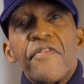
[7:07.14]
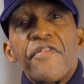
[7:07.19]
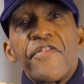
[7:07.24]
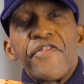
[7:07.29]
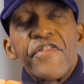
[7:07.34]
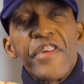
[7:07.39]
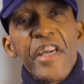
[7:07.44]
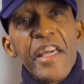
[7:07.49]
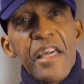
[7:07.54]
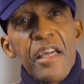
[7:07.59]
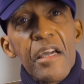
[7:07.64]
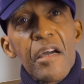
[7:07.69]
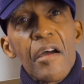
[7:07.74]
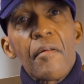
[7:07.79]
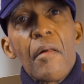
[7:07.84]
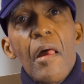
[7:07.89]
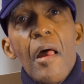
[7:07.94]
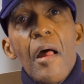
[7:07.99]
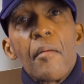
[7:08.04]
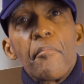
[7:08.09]

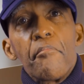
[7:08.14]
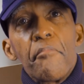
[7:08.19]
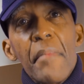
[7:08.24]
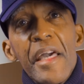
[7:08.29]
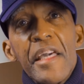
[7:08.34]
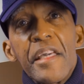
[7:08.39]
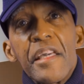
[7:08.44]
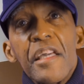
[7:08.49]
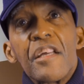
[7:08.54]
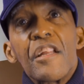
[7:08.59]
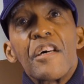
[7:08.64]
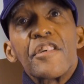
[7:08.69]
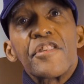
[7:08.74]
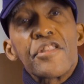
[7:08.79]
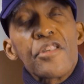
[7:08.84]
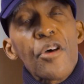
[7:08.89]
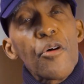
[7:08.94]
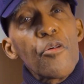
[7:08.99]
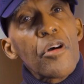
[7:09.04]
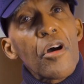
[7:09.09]
fear making a
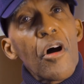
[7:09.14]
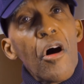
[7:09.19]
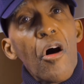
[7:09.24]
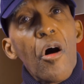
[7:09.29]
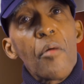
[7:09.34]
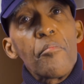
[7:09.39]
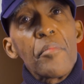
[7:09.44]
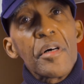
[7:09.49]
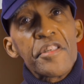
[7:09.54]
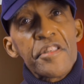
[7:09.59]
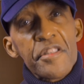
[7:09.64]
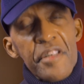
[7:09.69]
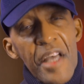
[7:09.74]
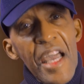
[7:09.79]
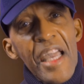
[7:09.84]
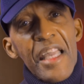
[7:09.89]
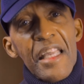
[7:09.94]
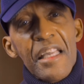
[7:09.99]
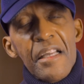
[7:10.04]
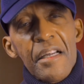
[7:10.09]
so-called
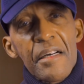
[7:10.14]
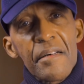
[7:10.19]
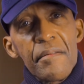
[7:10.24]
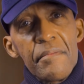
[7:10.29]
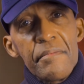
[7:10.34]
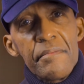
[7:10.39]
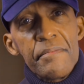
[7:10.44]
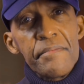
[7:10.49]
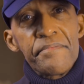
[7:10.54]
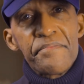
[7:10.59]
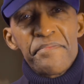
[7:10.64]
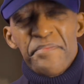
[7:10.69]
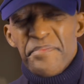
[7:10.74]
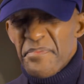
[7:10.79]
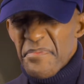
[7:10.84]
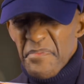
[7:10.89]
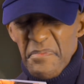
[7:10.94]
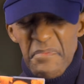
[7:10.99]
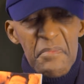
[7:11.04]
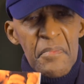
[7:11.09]
mistake.
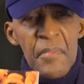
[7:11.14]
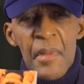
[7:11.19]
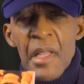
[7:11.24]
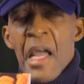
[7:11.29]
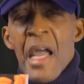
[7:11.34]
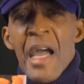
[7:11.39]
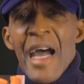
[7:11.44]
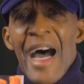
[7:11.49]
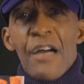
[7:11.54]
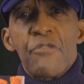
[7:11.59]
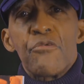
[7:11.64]
I